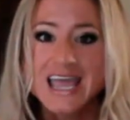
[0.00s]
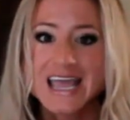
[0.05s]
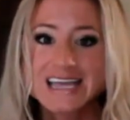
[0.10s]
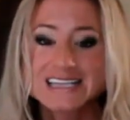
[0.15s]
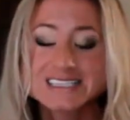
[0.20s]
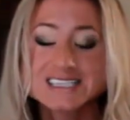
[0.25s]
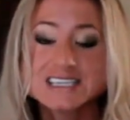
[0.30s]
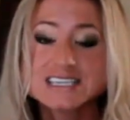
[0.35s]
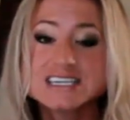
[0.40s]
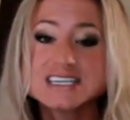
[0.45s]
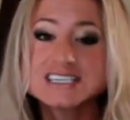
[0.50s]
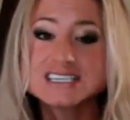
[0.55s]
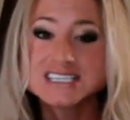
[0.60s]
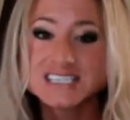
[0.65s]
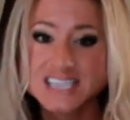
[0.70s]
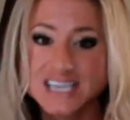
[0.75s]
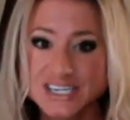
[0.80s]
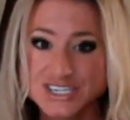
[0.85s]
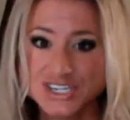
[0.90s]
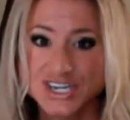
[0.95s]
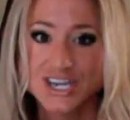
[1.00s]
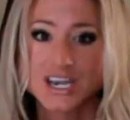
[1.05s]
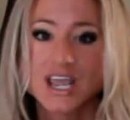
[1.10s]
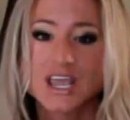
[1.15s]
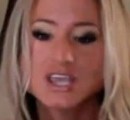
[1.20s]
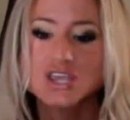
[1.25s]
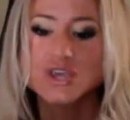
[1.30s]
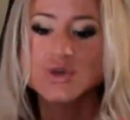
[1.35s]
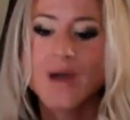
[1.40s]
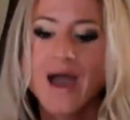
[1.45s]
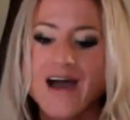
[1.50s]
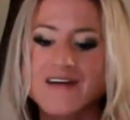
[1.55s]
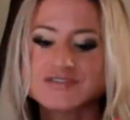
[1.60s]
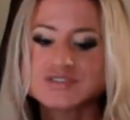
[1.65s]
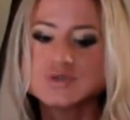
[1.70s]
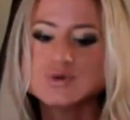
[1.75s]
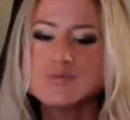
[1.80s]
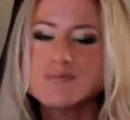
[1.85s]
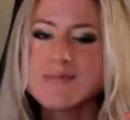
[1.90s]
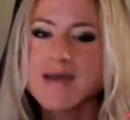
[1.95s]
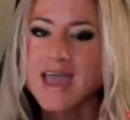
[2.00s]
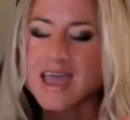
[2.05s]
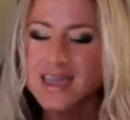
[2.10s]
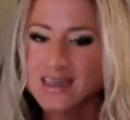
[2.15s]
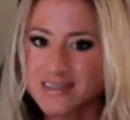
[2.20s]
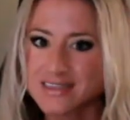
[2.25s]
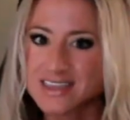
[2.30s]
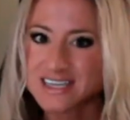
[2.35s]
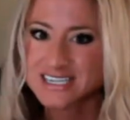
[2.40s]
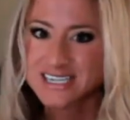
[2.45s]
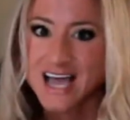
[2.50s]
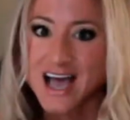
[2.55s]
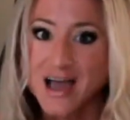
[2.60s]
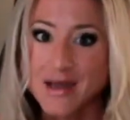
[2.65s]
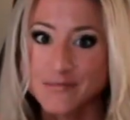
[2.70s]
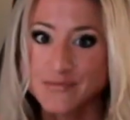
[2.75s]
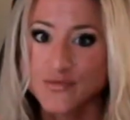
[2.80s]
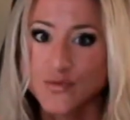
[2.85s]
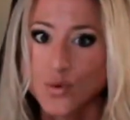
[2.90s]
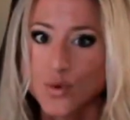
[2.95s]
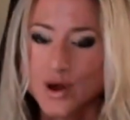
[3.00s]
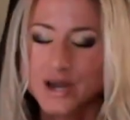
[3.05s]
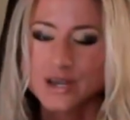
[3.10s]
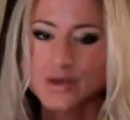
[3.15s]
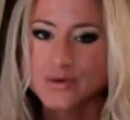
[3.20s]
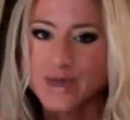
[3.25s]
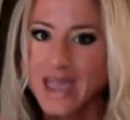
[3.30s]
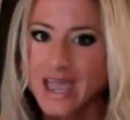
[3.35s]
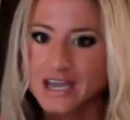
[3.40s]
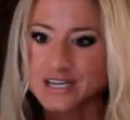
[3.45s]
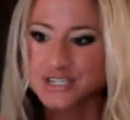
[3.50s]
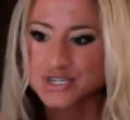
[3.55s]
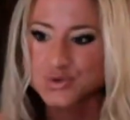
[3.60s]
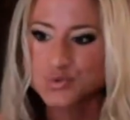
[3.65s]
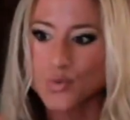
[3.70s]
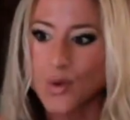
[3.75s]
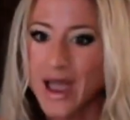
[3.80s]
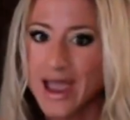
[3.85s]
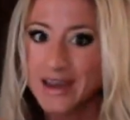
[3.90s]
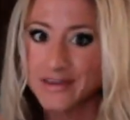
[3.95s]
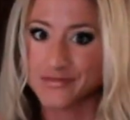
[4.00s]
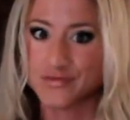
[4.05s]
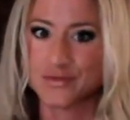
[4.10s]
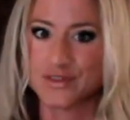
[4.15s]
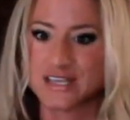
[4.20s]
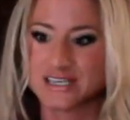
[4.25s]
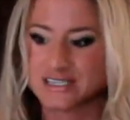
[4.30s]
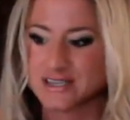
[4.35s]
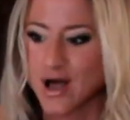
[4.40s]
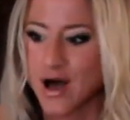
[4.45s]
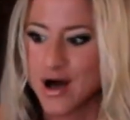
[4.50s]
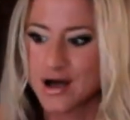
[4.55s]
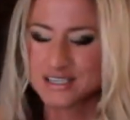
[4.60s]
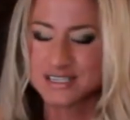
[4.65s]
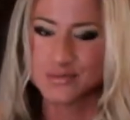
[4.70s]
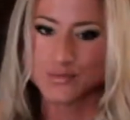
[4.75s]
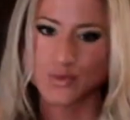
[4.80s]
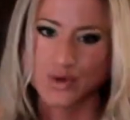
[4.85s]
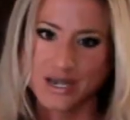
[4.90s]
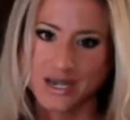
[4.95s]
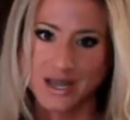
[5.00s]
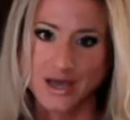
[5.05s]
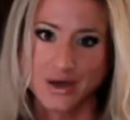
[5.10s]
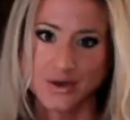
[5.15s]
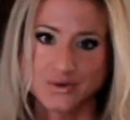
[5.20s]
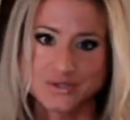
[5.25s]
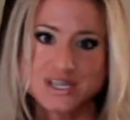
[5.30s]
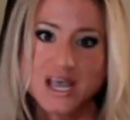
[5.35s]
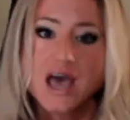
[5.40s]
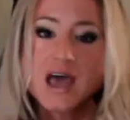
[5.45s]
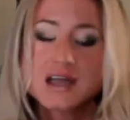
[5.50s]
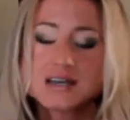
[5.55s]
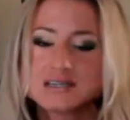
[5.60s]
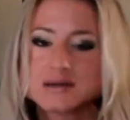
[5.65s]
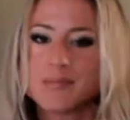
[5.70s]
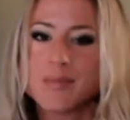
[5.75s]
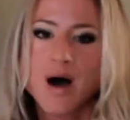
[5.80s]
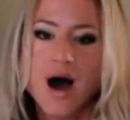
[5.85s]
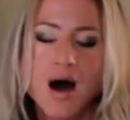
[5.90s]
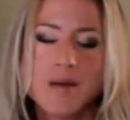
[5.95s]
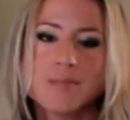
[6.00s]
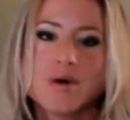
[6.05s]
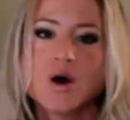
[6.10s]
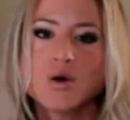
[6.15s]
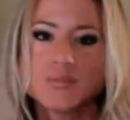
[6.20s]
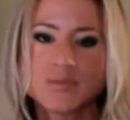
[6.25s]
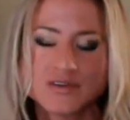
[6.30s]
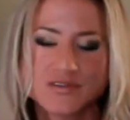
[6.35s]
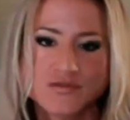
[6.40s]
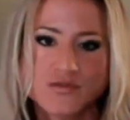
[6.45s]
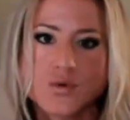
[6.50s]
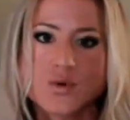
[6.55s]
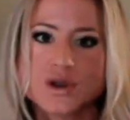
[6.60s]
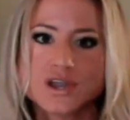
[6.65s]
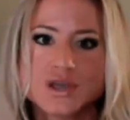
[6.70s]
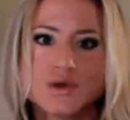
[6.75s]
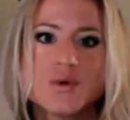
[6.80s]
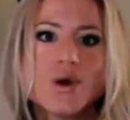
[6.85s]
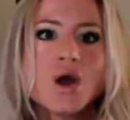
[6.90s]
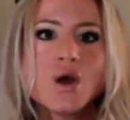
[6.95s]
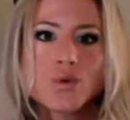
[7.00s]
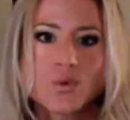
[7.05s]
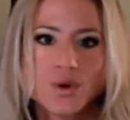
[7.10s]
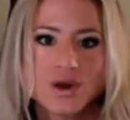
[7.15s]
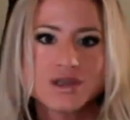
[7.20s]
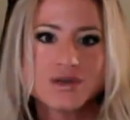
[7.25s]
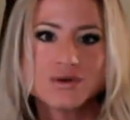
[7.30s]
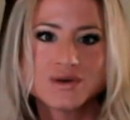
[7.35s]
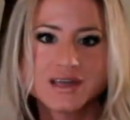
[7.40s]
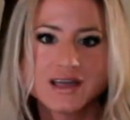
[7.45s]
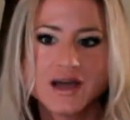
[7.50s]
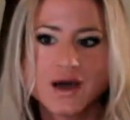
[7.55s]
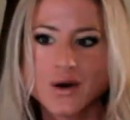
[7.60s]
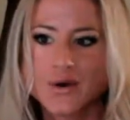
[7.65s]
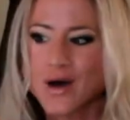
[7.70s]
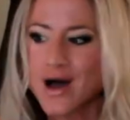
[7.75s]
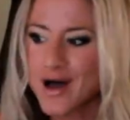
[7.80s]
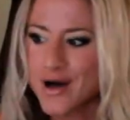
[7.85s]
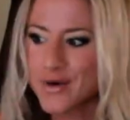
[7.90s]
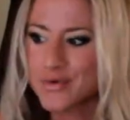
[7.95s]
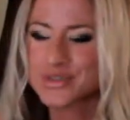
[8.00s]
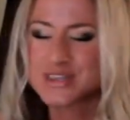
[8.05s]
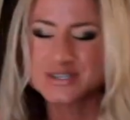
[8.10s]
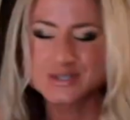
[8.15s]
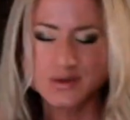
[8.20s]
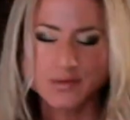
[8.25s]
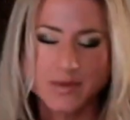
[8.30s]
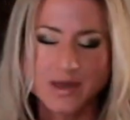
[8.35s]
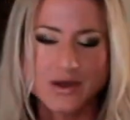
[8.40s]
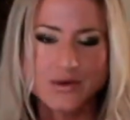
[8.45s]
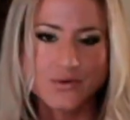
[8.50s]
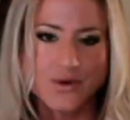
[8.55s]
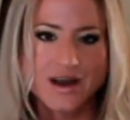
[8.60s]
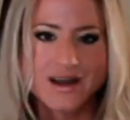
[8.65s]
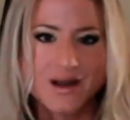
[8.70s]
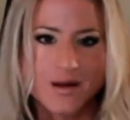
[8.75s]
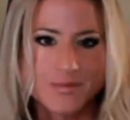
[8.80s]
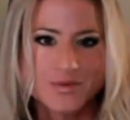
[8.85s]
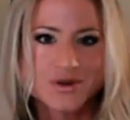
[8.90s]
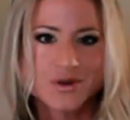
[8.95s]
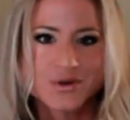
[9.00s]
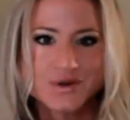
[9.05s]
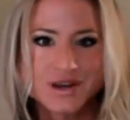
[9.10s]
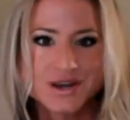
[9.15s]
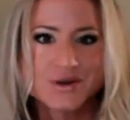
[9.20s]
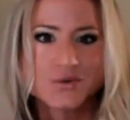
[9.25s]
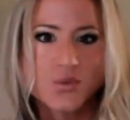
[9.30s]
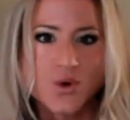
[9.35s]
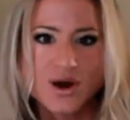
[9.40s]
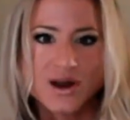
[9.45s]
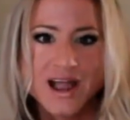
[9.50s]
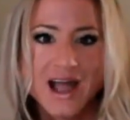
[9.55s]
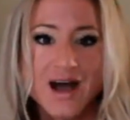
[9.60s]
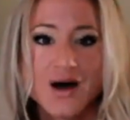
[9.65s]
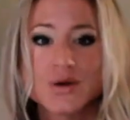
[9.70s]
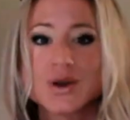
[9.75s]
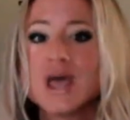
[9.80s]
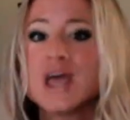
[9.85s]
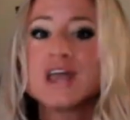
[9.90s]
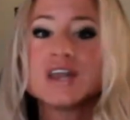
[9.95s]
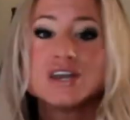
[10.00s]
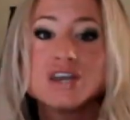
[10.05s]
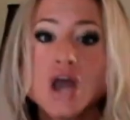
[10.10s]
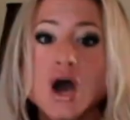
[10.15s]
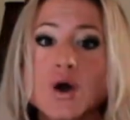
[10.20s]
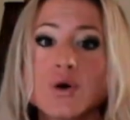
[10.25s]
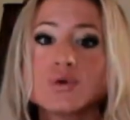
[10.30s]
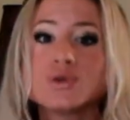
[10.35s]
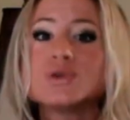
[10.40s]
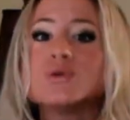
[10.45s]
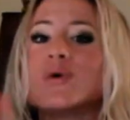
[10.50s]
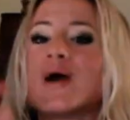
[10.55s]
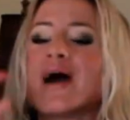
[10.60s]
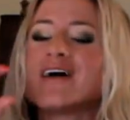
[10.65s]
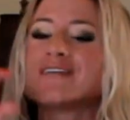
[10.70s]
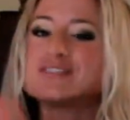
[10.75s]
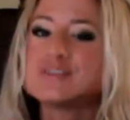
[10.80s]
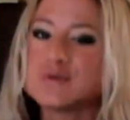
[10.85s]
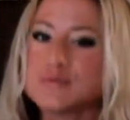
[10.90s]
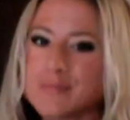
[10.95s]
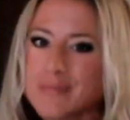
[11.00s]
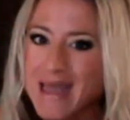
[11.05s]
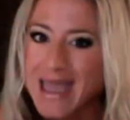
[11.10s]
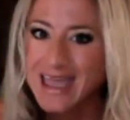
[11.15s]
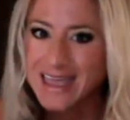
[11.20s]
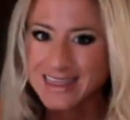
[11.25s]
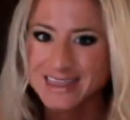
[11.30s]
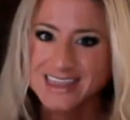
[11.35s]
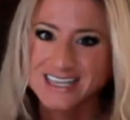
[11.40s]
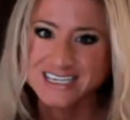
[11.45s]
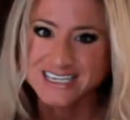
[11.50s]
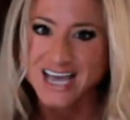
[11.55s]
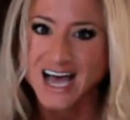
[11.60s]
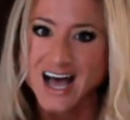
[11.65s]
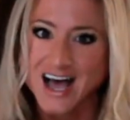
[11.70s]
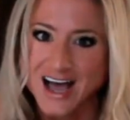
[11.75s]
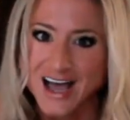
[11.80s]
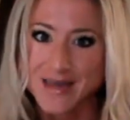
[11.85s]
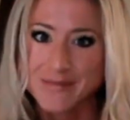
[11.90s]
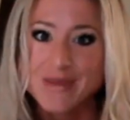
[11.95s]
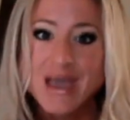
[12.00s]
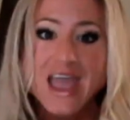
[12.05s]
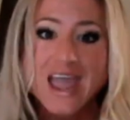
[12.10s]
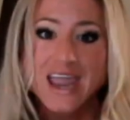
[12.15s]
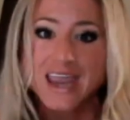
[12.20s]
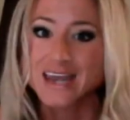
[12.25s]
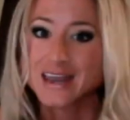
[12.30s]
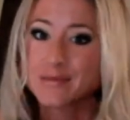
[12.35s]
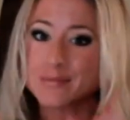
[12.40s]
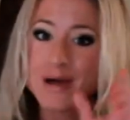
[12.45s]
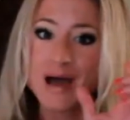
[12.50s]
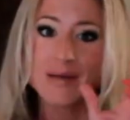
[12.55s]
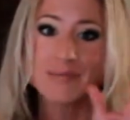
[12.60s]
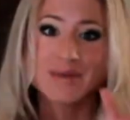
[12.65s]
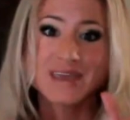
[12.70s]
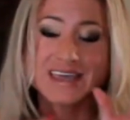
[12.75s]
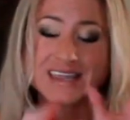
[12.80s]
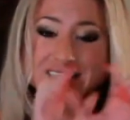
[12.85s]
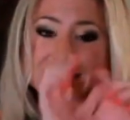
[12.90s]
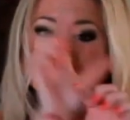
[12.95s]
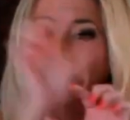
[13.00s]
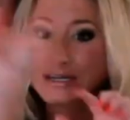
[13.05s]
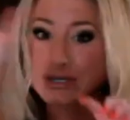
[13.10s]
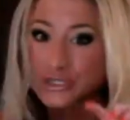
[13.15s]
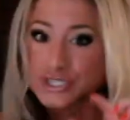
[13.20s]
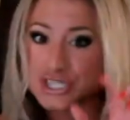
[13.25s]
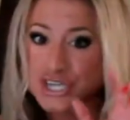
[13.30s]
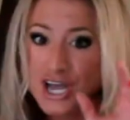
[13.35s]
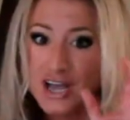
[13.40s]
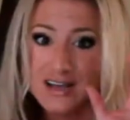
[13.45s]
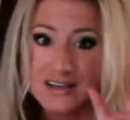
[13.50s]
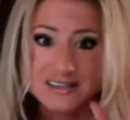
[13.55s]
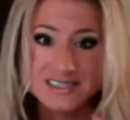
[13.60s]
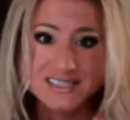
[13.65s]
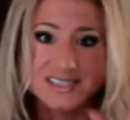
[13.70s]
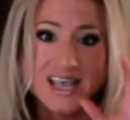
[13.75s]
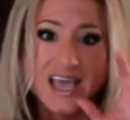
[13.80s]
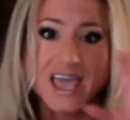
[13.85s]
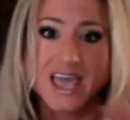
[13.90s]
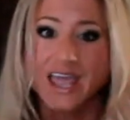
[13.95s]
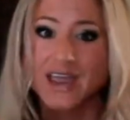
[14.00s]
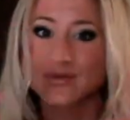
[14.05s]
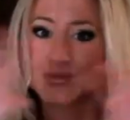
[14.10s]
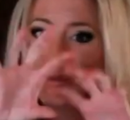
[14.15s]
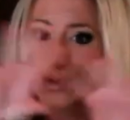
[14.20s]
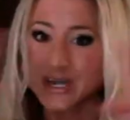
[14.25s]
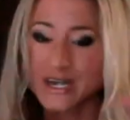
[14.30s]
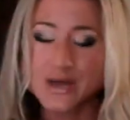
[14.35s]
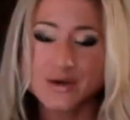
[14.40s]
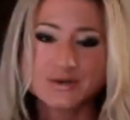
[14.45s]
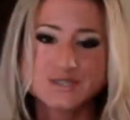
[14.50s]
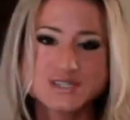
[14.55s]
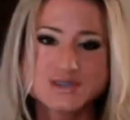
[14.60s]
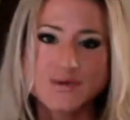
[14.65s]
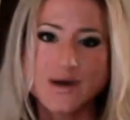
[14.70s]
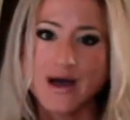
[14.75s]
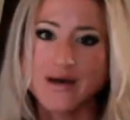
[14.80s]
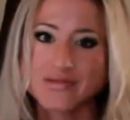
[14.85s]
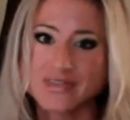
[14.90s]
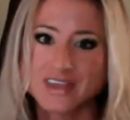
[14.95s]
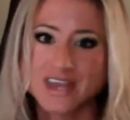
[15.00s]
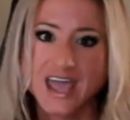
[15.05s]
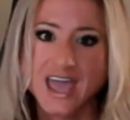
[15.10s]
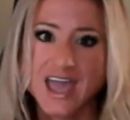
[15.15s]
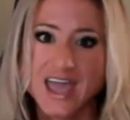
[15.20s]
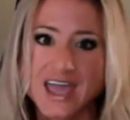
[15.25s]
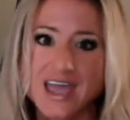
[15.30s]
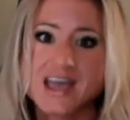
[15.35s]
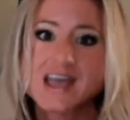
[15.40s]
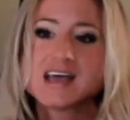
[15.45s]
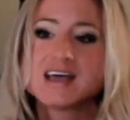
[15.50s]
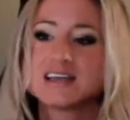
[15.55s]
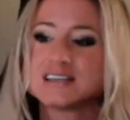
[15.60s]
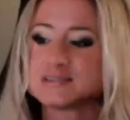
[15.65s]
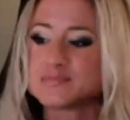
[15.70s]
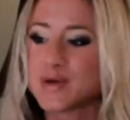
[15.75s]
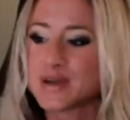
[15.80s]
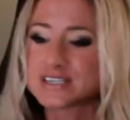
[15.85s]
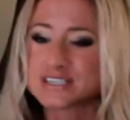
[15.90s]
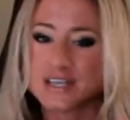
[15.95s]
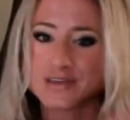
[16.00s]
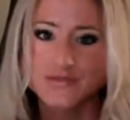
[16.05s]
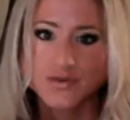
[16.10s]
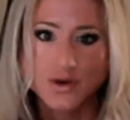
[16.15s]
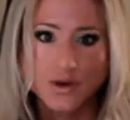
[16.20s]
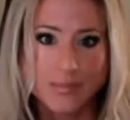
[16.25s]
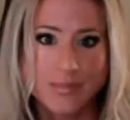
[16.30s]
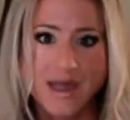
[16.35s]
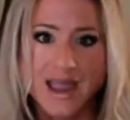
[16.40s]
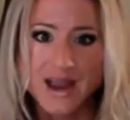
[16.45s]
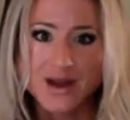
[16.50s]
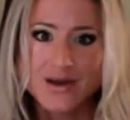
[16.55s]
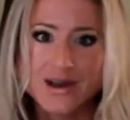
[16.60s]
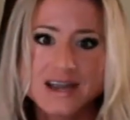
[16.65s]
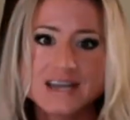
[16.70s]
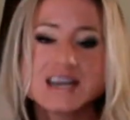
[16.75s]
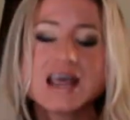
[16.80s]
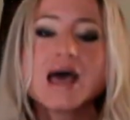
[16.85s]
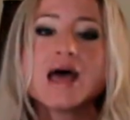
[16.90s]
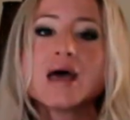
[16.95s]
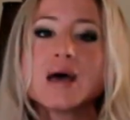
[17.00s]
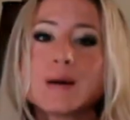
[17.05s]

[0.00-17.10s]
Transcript: It's a decision. You have to make the time for it. You can't just wait for these awesome windows to pop open for you where you can go, oh, this would be a great opportunity to work out. No, you have to make the time. And it might be in little chunks and windows throughout the day, especially if you're a parent.